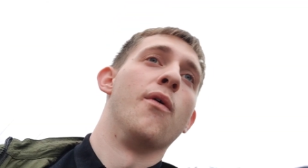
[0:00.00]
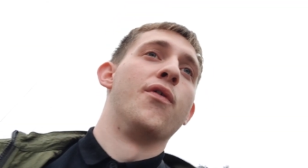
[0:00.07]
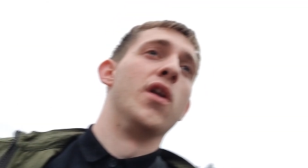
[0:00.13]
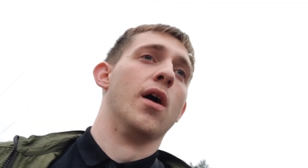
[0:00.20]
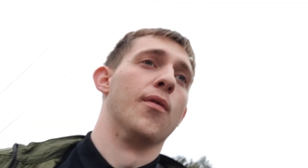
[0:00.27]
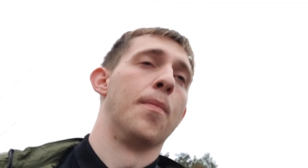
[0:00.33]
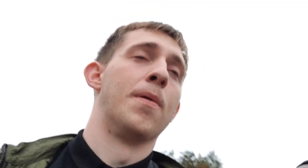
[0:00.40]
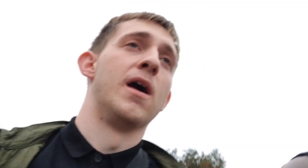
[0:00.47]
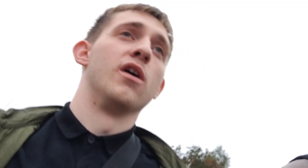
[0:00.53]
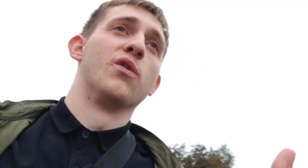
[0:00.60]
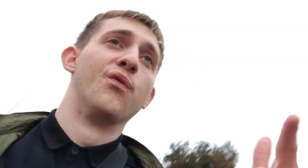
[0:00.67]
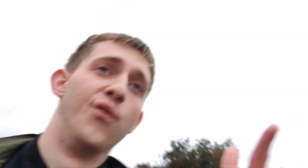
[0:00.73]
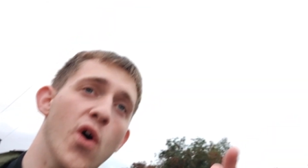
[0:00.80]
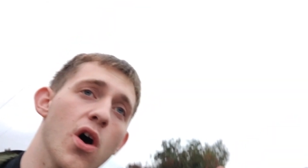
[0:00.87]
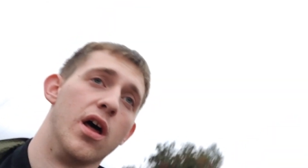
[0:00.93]
off another player's
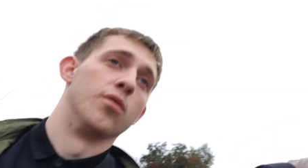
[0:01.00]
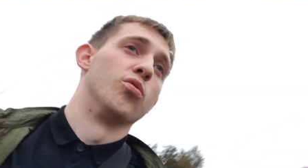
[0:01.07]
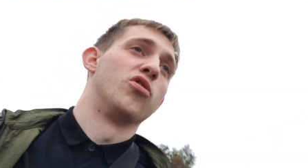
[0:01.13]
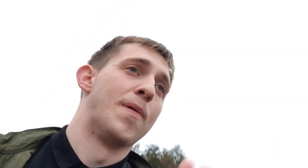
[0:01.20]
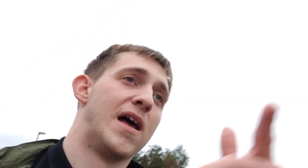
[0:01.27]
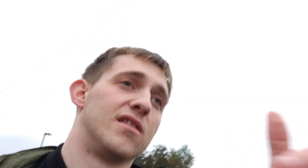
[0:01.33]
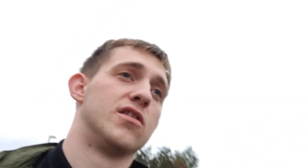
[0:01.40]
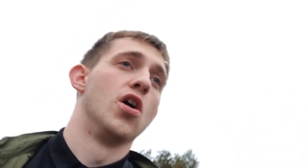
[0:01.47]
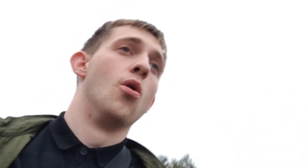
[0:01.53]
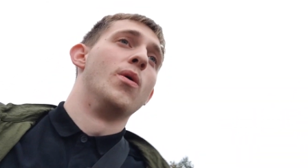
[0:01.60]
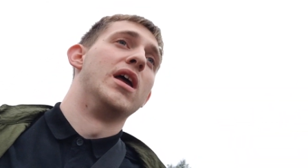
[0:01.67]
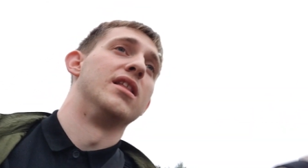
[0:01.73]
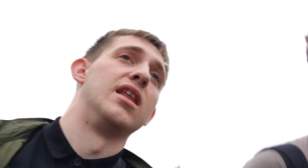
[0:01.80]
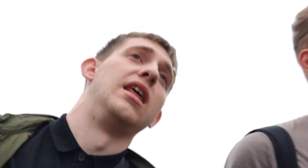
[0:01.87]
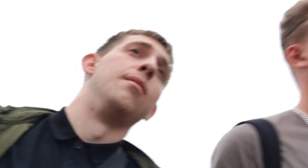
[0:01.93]
foot, and was about to go
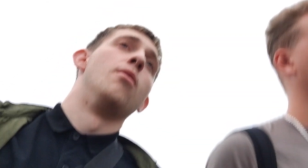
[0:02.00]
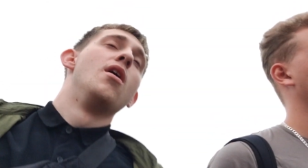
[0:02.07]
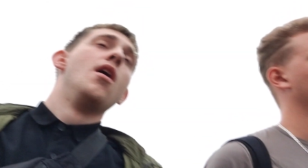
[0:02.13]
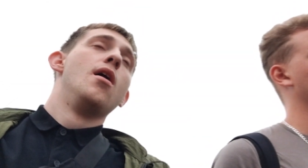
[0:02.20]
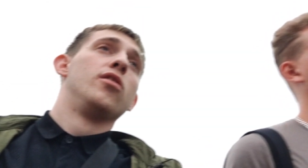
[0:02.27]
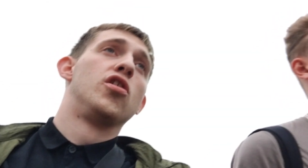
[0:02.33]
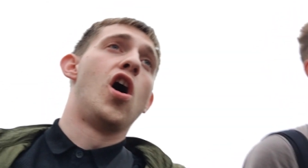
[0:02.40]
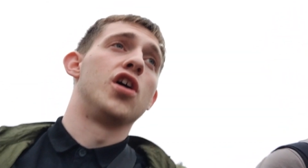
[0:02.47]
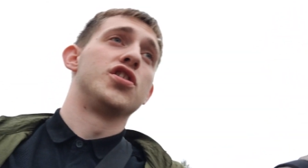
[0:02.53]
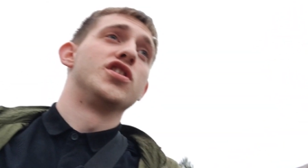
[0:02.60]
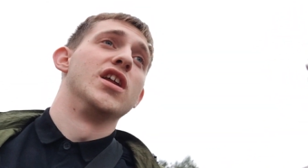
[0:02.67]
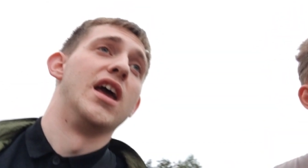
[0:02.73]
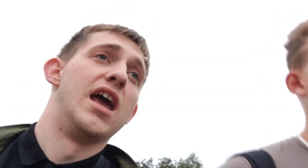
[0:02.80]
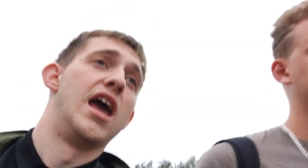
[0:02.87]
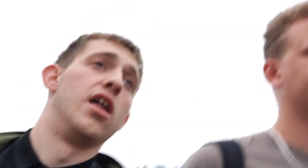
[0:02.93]
in, and he touched
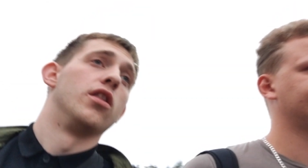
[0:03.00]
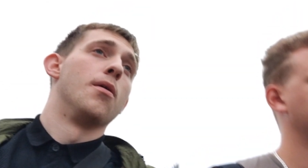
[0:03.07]
it, hit